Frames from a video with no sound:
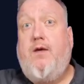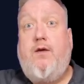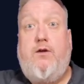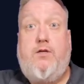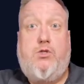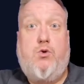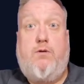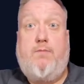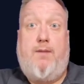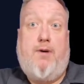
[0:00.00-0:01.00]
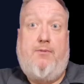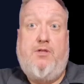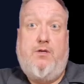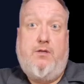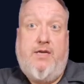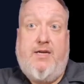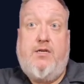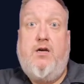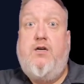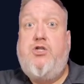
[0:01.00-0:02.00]
You can sort by publicly
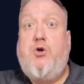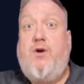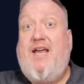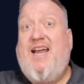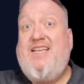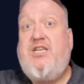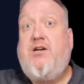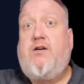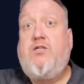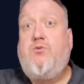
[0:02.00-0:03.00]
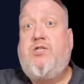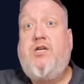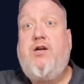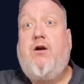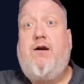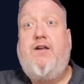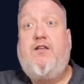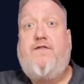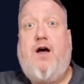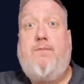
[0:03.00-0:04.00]
leaked, showing any secrets which GitGuardian
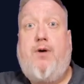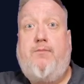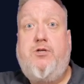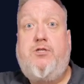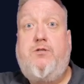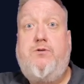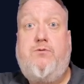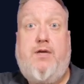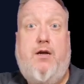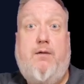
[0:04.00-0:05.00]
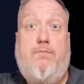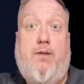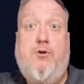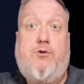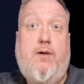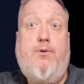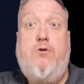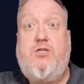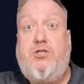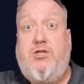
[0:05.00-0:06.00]
has found published to GitHub public
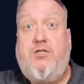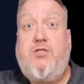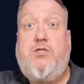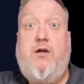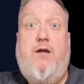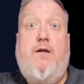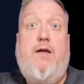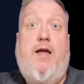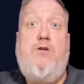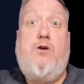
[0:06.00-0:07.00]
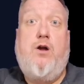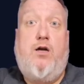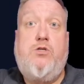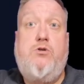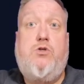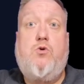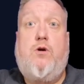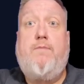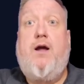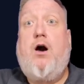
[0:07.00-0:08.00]
repos and gists, and you can also
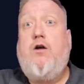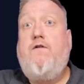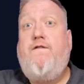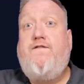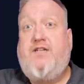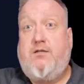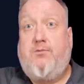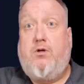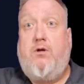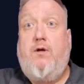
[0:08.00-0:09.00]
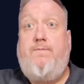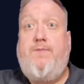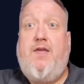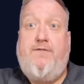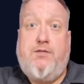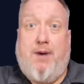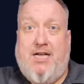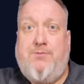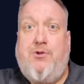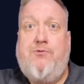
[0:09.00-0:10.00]
sort by auto-fixable. If it's
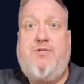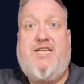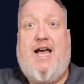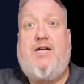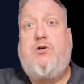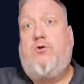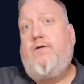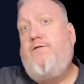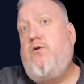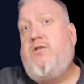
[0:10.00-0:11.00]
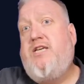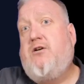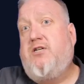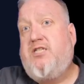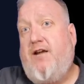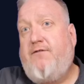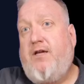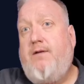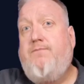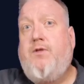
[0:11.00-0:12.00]
possible to redact or revoke secrets
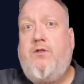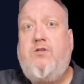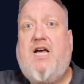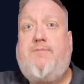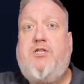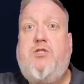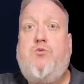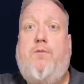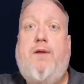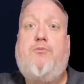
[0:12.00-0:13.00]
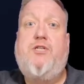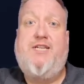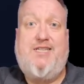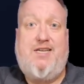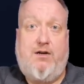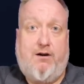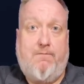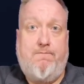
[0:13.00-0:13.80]
safely, then those options will be presented here.